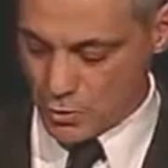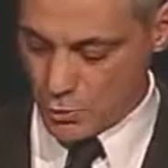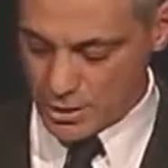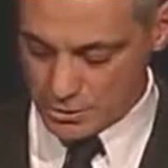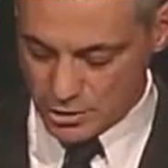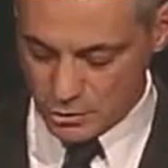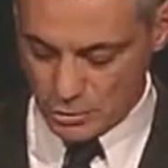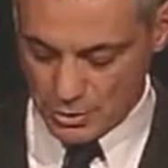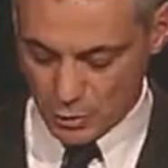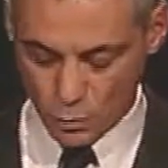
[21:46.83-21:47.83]
we continue
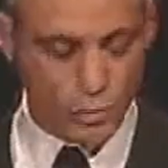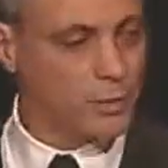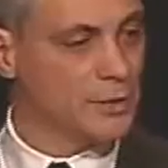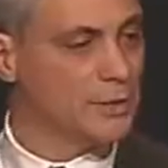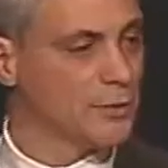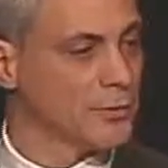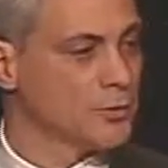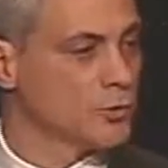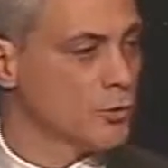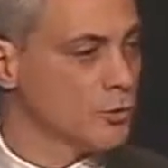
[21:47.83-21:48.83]
to be a world leader
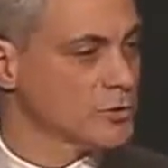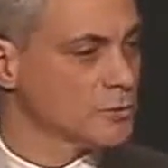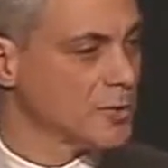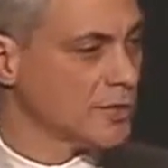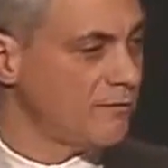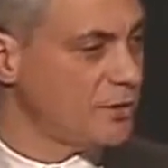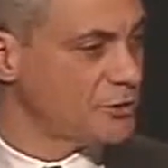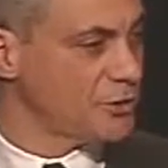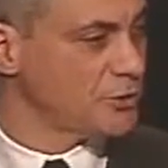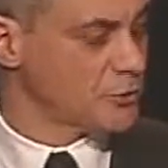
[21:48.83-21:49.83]
in tourism and the
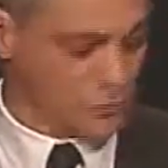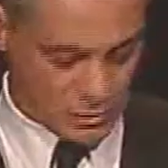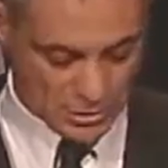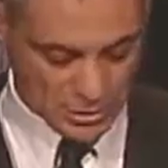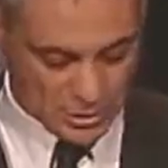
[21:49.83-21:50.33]
convention industry.